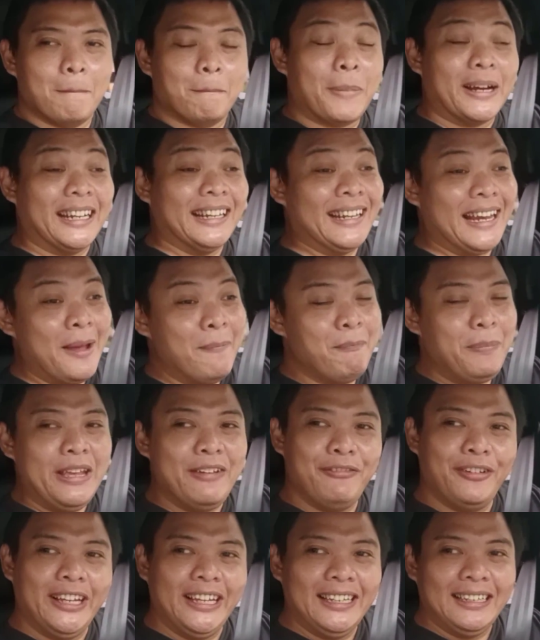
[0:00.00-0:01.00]
But an
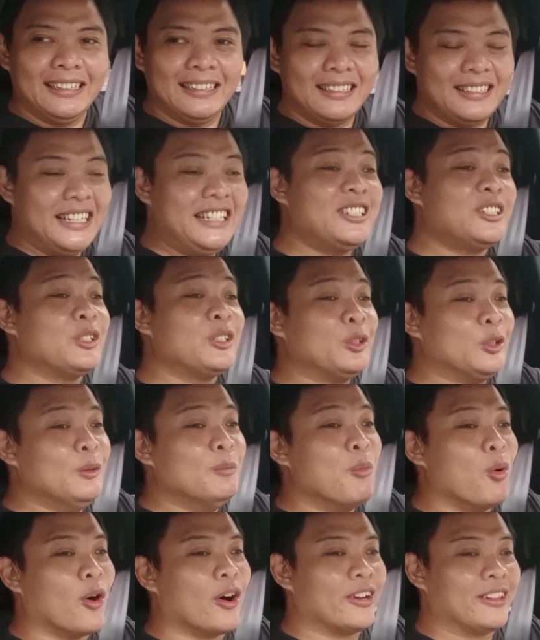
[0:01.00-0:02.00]
MPV needs to do
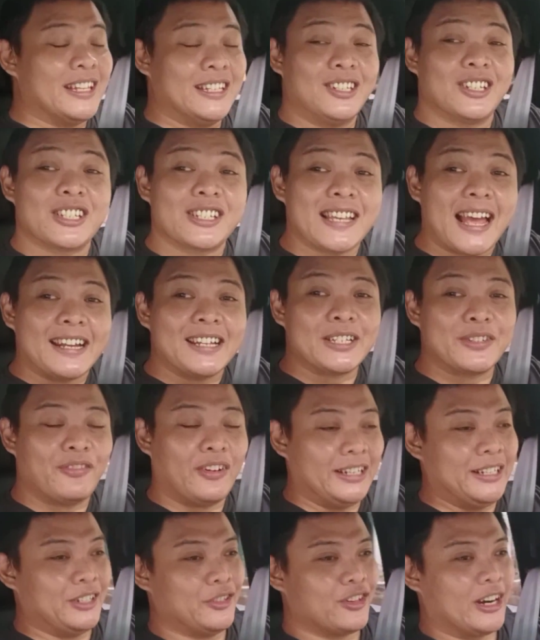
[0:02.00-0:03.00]
more than just
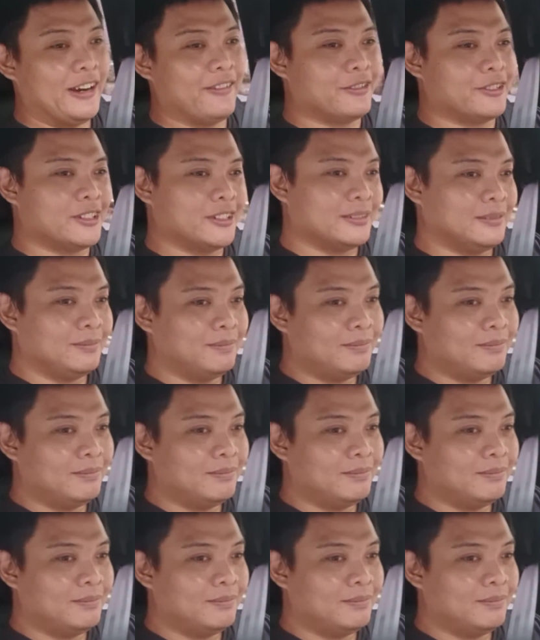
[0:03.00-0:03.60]
satisfy the driver.